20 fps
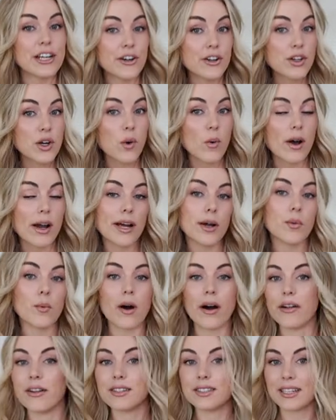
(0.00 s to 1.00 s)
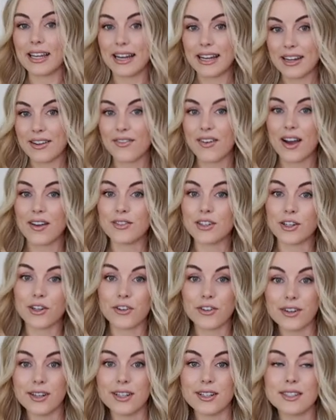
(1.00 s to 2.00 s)
here in Hawaii while it's 85
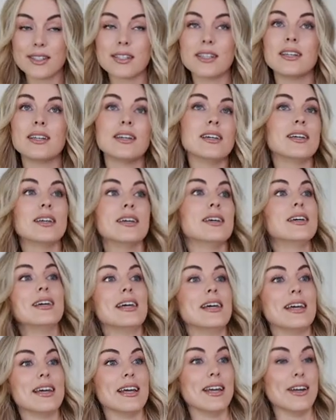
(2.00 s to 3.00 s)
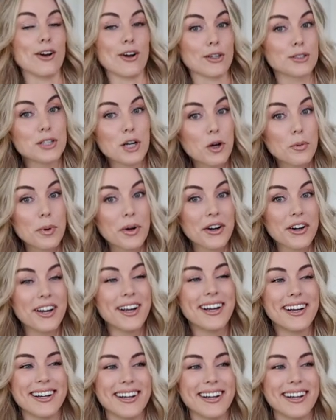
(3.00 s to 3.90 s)
degrees in October,